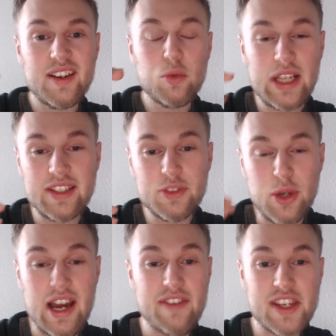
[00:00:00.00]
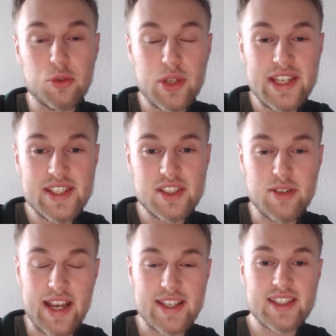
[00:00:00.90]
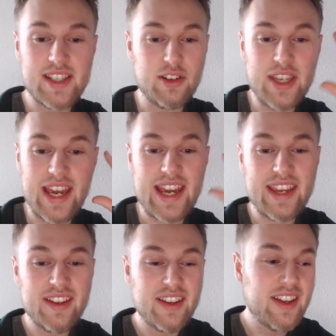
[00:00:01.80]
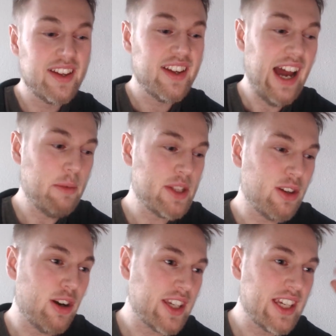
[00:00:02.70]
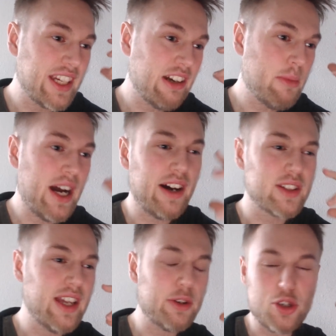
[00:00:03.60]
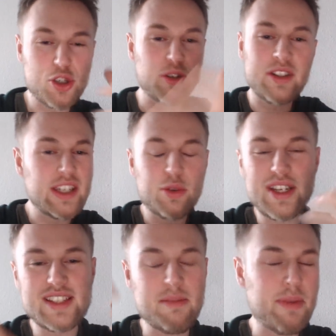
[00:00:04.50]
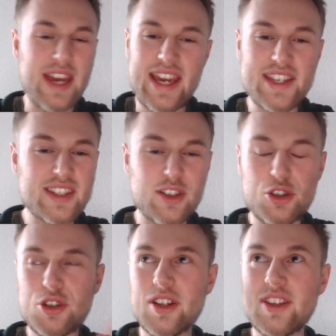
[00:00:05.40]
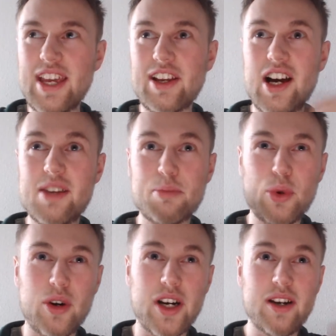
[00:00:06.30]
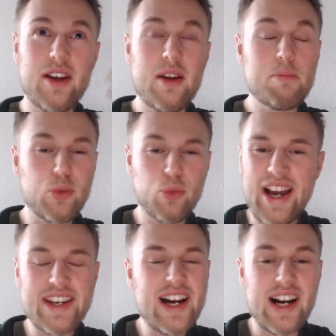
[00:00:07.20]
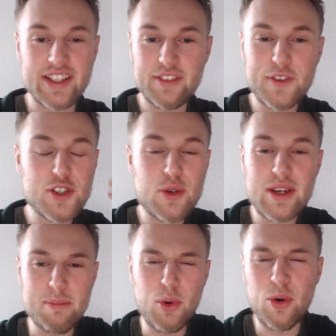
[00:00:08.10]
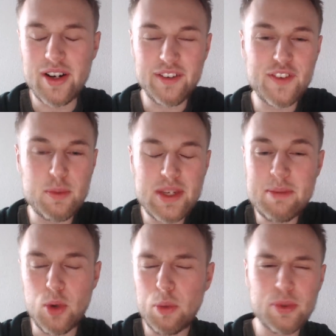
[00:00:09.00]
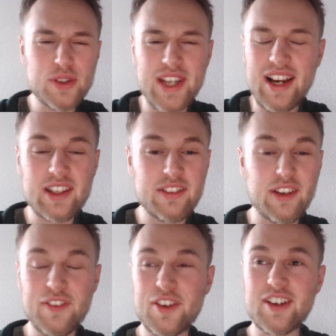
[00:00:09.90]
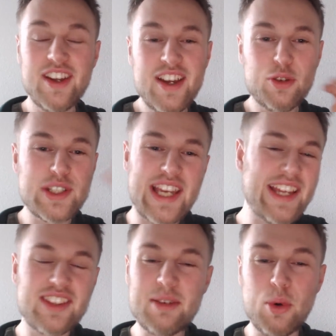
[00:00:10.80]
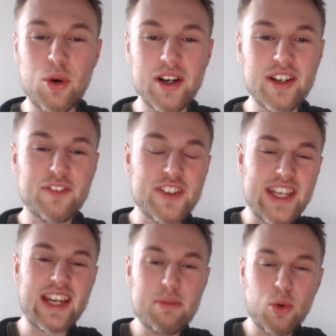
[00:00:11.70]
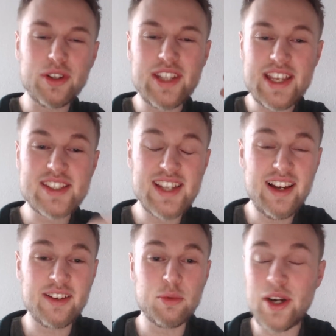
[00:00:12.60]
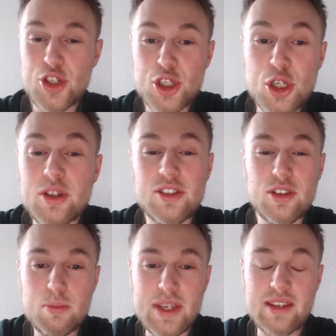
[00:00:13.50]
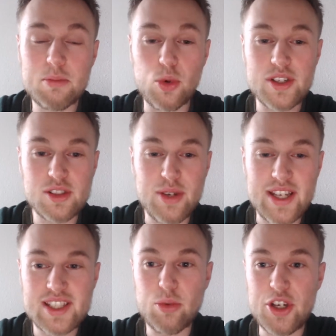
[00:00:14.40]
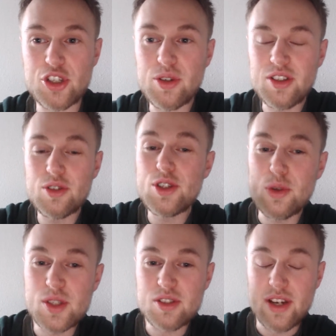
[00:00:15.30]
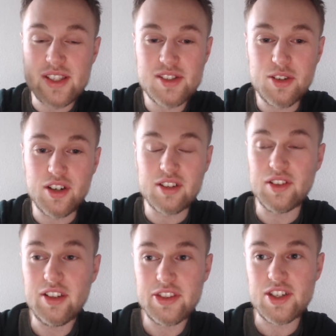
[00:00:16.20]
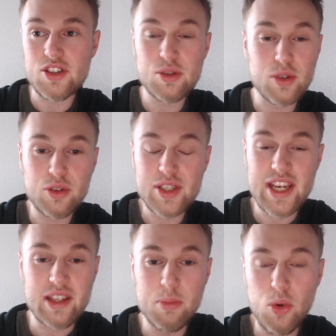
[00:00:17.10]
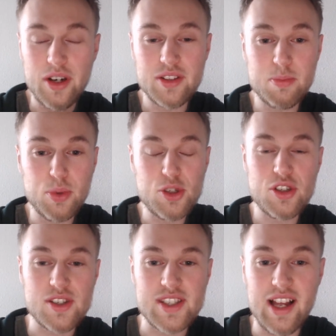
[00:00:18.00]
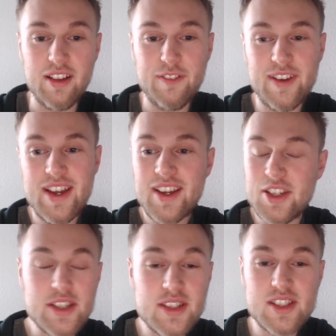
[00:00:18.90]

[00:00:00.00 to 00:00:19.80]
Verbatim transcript: will drive increased stress. And okay, I've been talking here about how you shouldn't increase the pace and you shouldn't take on more, but why not? If you're doing more, if you're being more productive, if you're creating more, and if you're getting more things done, why shouldn't you be more stressed? Why shouldn't you use stress to your advantage to create more and to push yourself? Doesn't